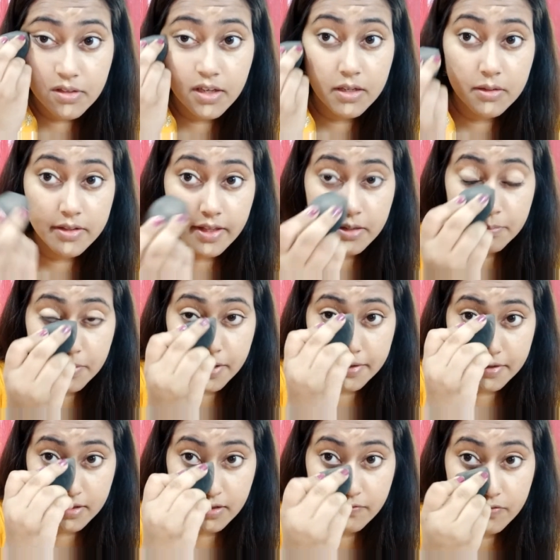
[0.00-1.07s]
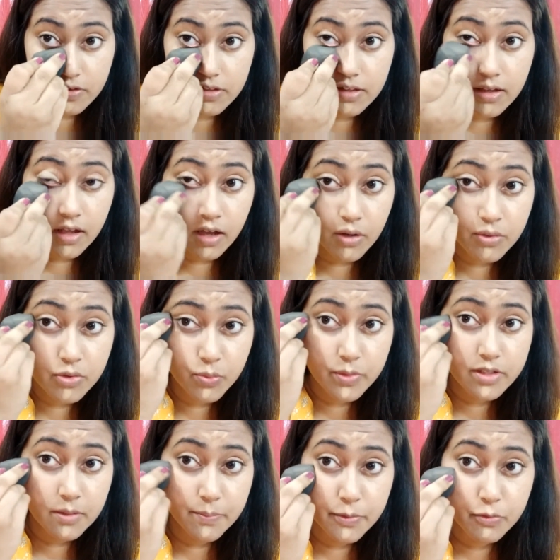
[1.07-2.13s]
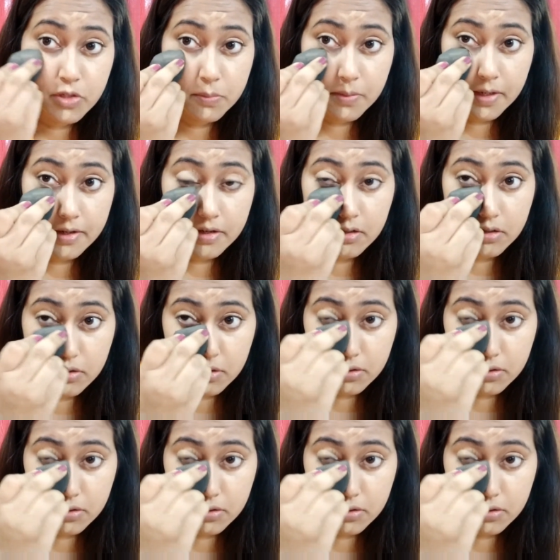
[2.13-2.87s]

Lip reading: and then blending everything out with the beauty blender.